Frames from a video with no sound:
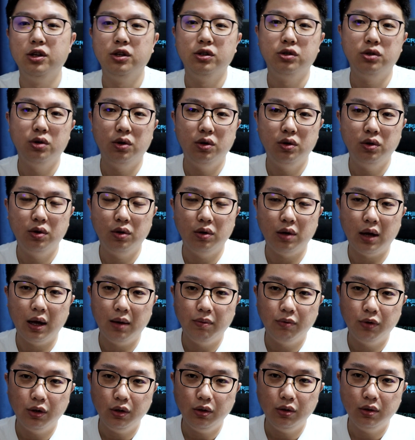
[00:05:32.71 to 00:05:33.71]
So
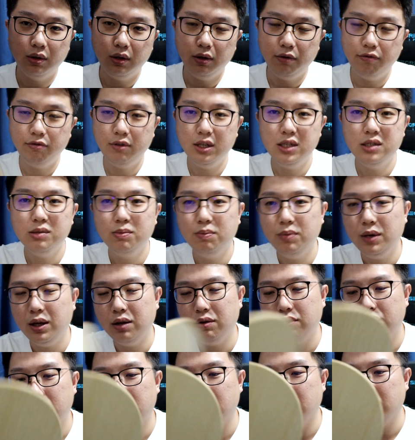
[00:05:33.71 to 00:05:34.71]
I'm going to leave this
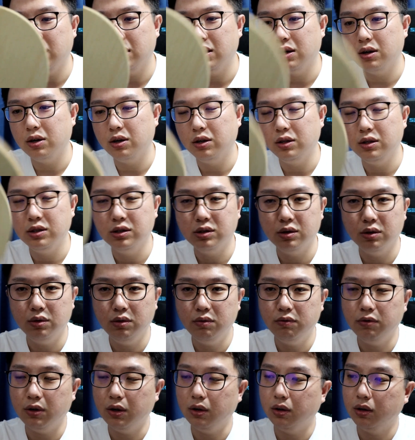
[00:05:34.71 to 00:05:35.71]
blade on its
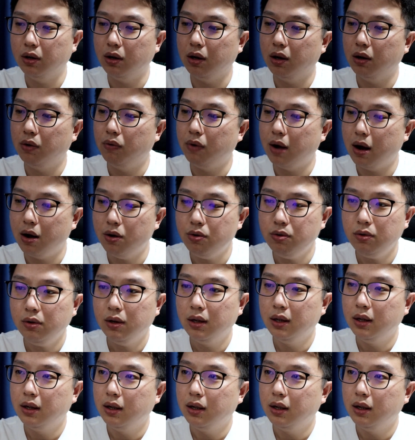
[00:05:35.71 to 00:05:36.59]
own for a while,